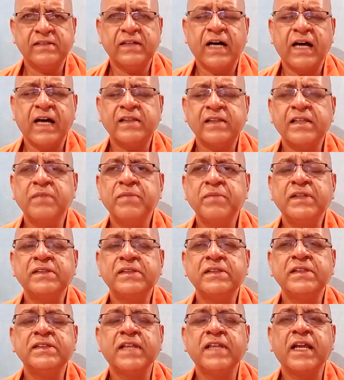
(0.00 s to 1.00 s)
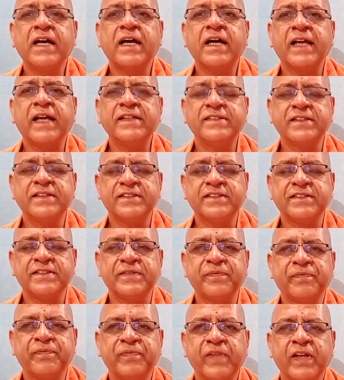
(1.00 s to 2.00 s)
Artha means he's in a
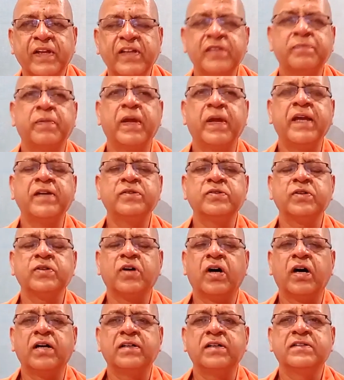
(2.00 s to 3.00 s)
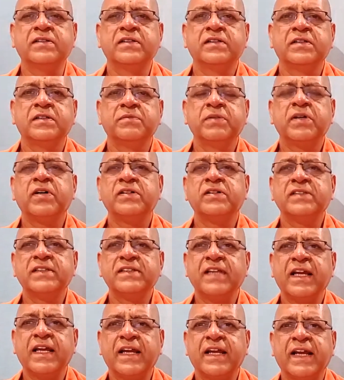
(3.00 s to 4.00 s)
crisis. He's praying to God because he's
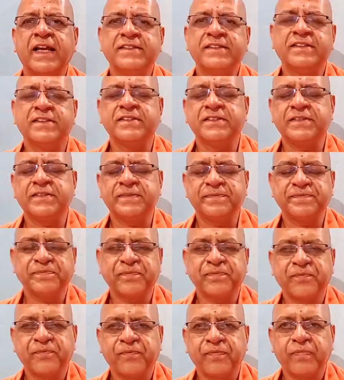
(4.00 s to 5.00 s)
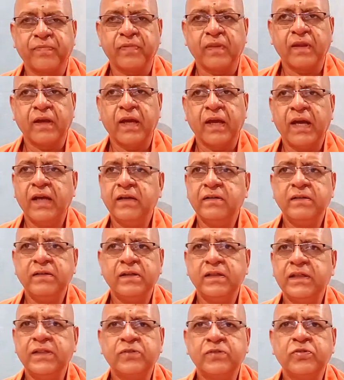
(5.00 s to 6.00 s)
in a crisis. And
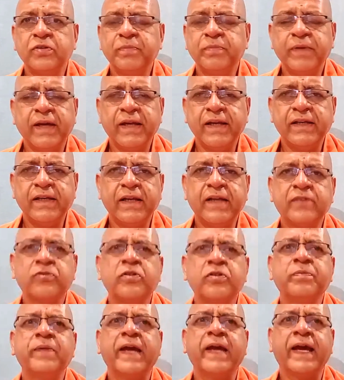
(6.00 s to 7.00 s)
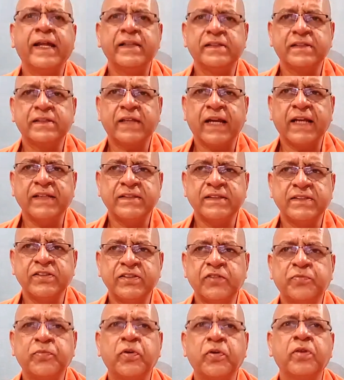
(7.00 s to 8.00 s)
it could be any type. It could be a health crisis.
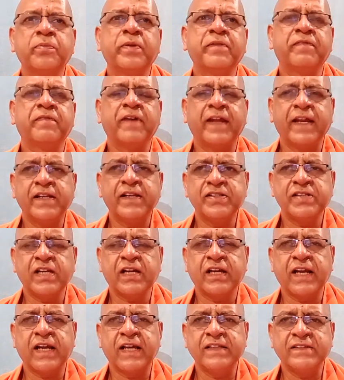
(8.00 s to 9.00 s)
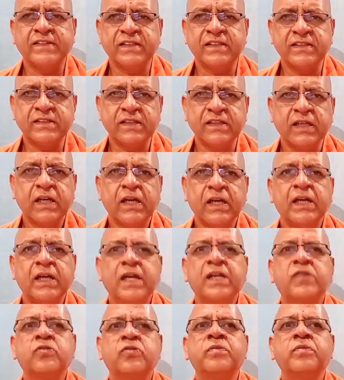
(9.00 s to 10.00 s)
It could be financial crisis.
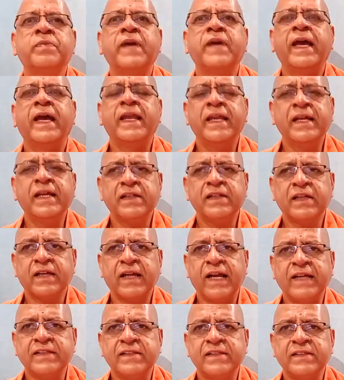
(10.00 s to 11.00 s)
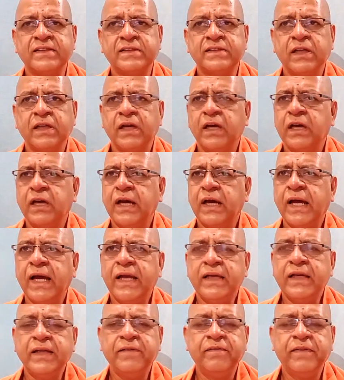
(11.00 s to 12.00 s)
It could be any other crisis.
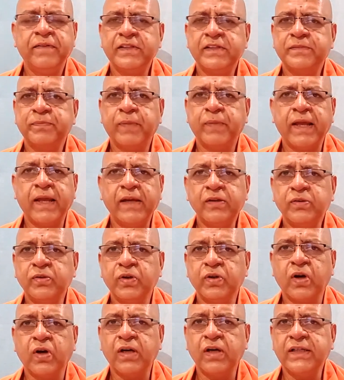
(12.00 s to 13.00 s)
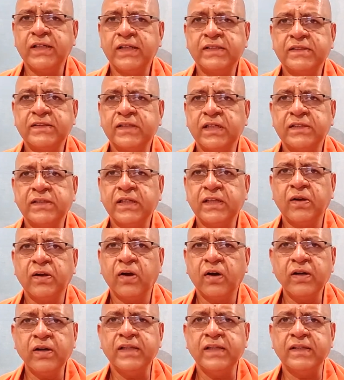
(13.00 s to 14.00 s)
And if he is praying to God, it's nothing
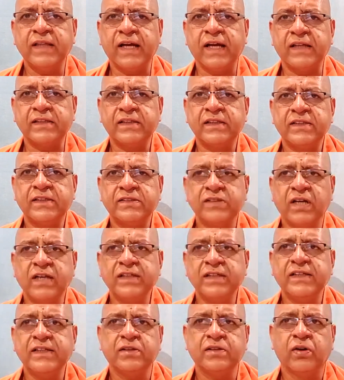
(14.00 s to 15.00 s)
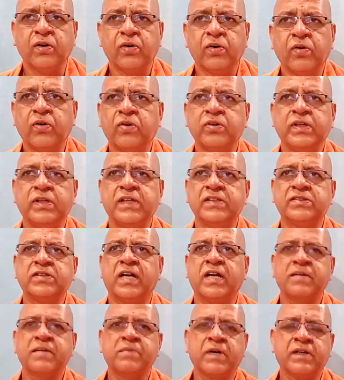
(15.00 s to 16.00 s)
wrong in that. It's not that, oh, he is
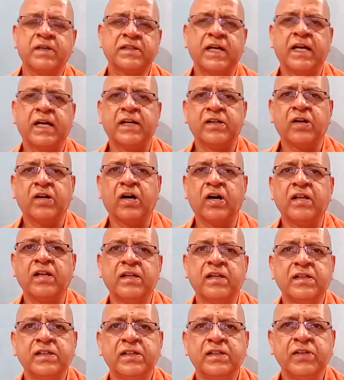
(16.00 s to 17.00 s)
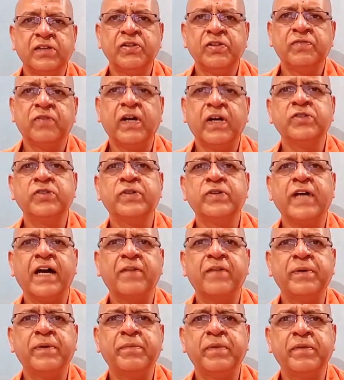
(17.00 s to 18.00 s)
not a bhakta at all. Why should I have
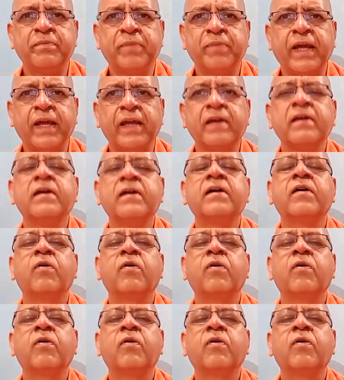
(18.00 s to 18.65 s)
been praying?